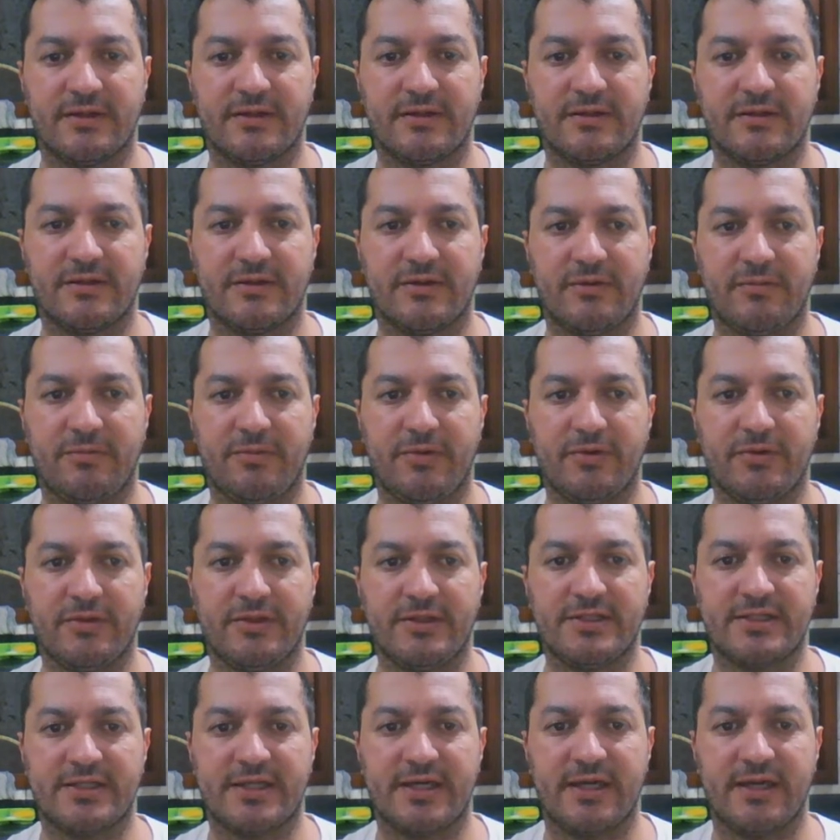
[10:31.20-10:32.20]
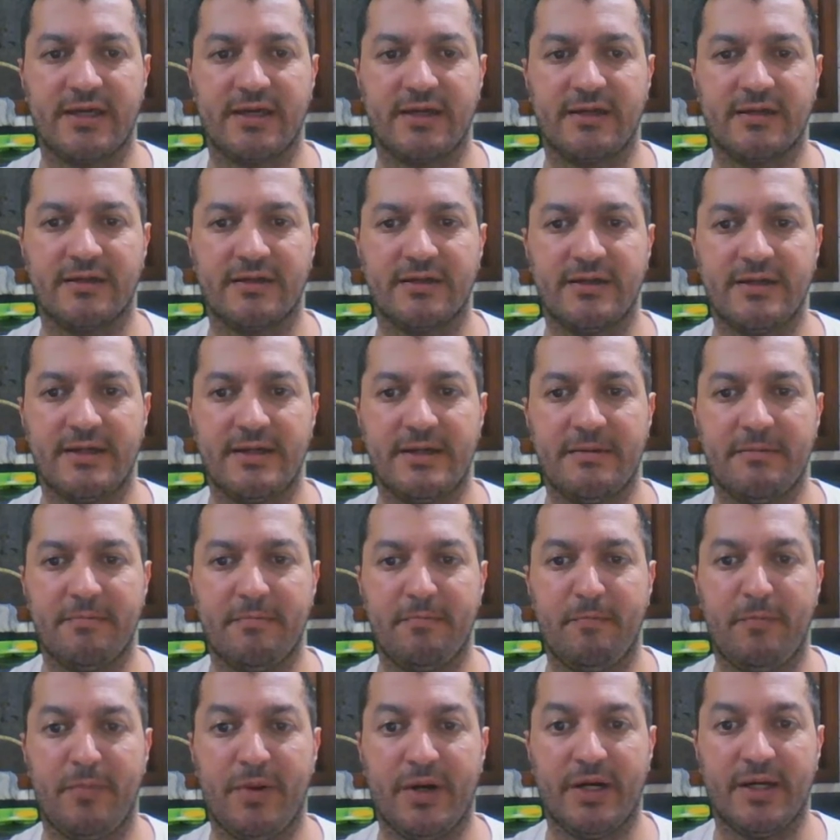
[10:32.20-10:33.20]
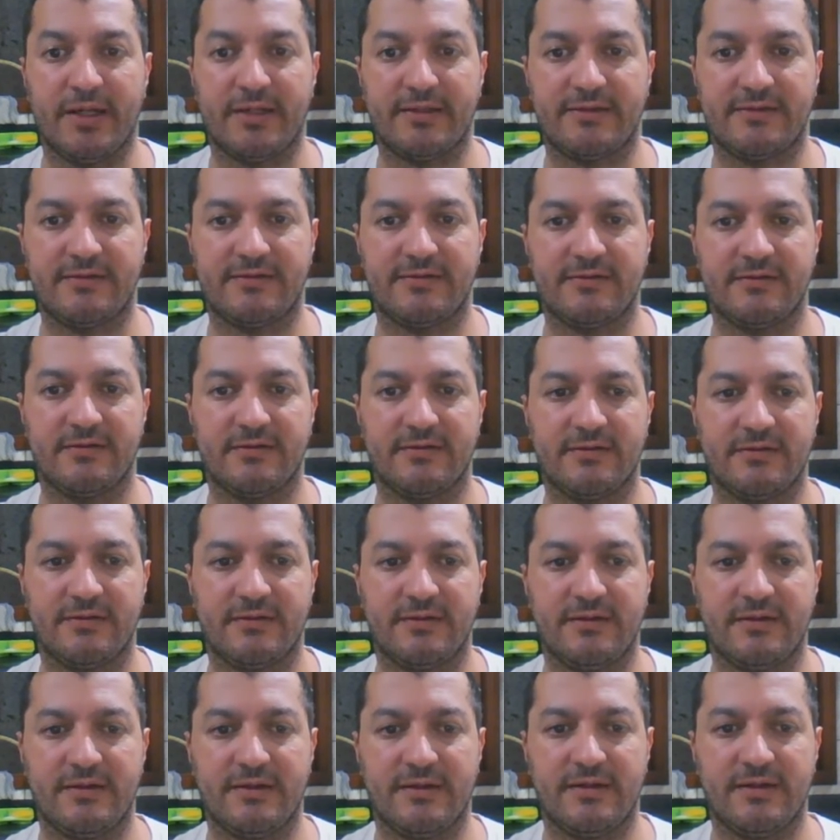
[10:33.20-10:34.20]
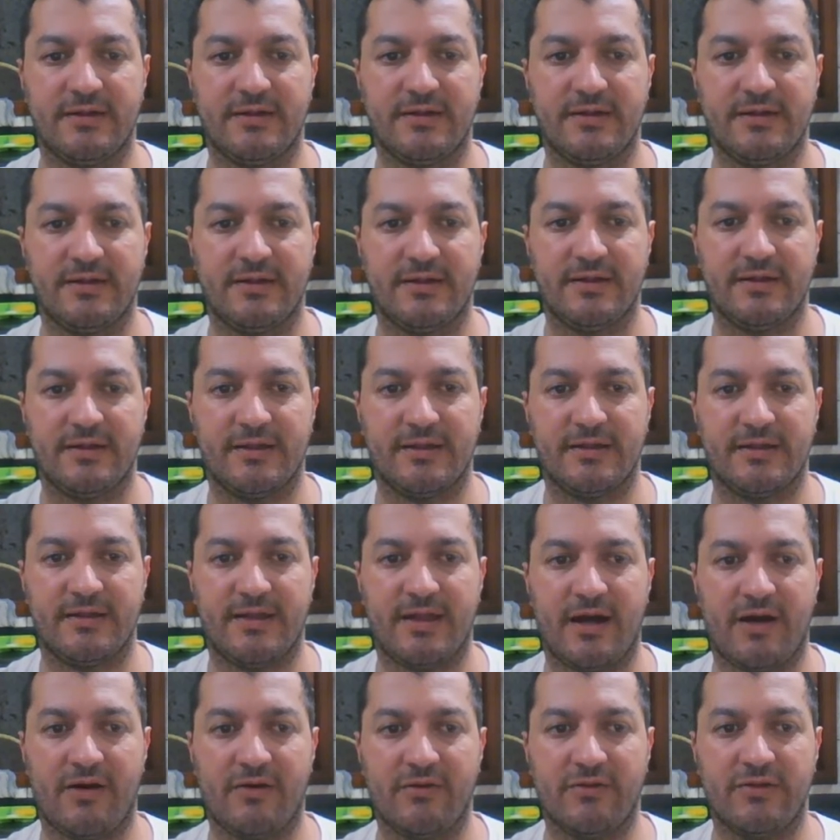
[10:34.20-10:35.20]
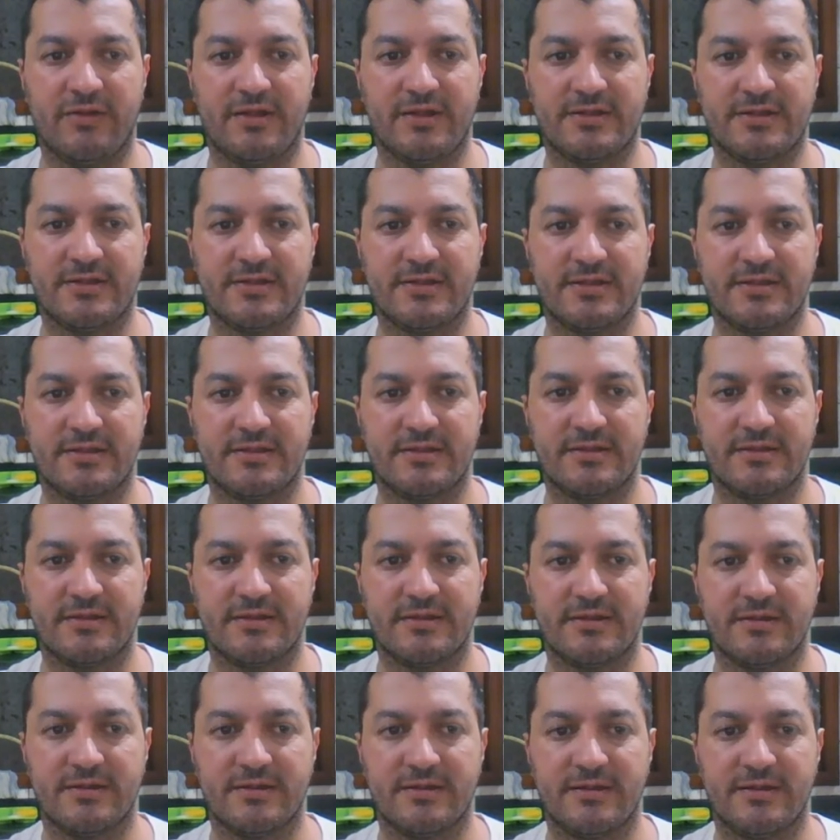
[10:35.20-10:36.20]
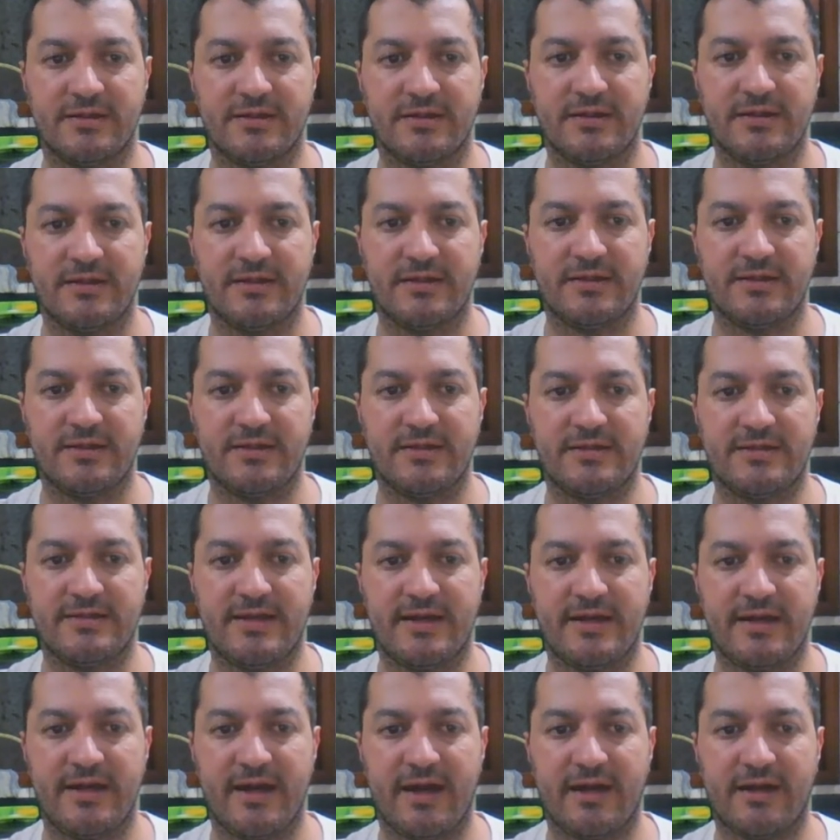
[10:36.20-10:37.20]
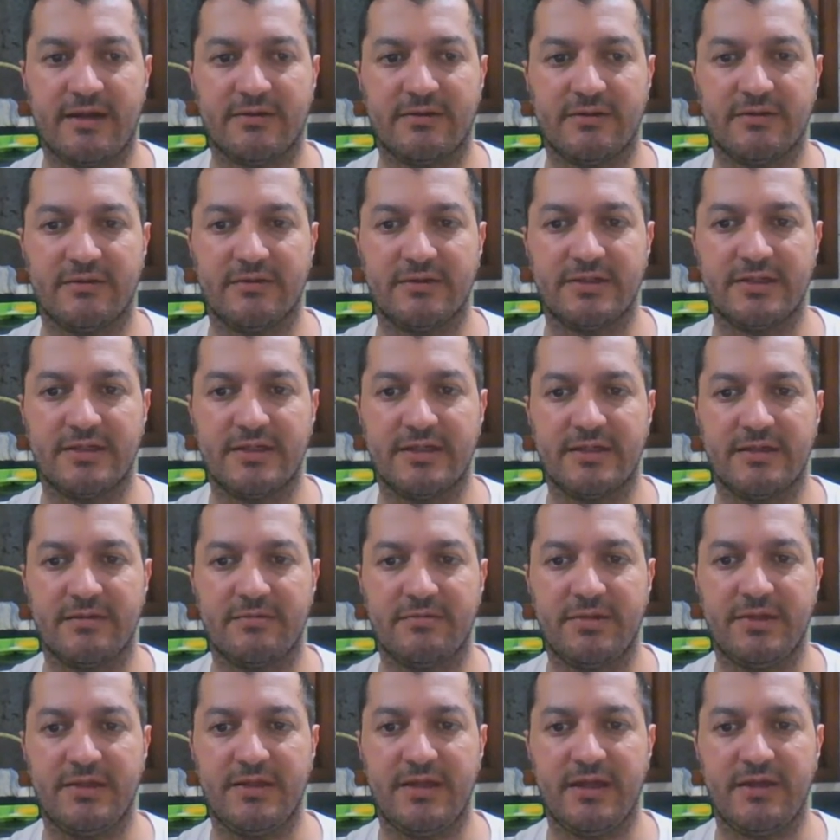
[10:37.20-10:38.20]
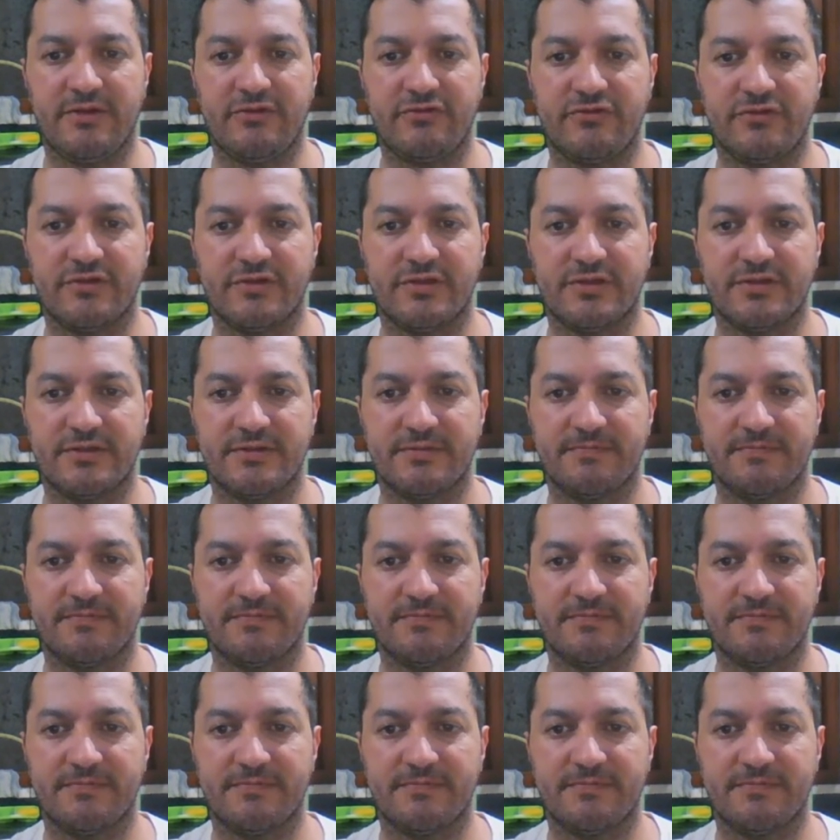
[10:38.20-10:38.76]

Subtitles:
opponent's king. But now this diagonal is gonna be dangerous.